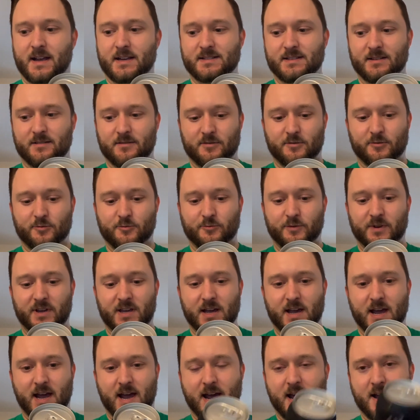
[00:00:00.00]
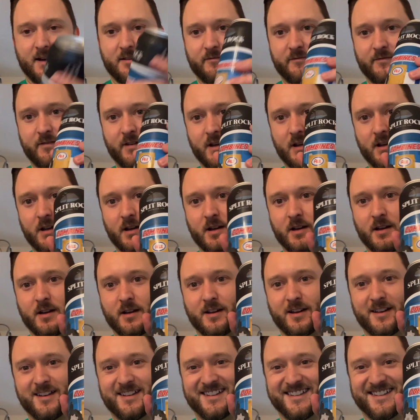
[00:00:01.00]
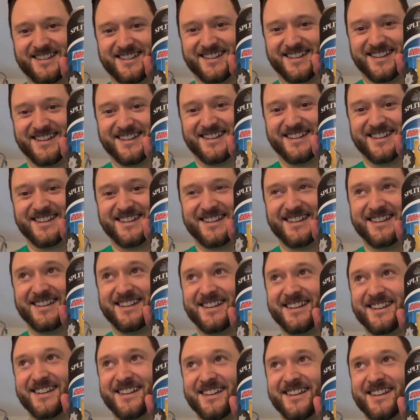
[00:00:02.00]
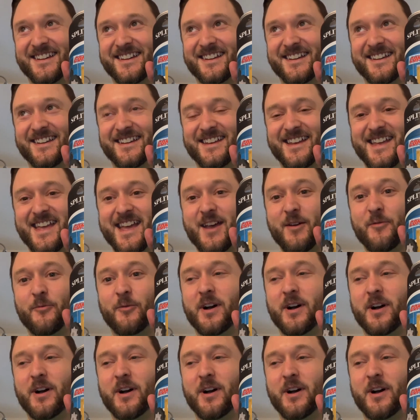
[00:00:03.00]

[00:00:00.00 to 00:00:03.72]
So we have, you should do some research.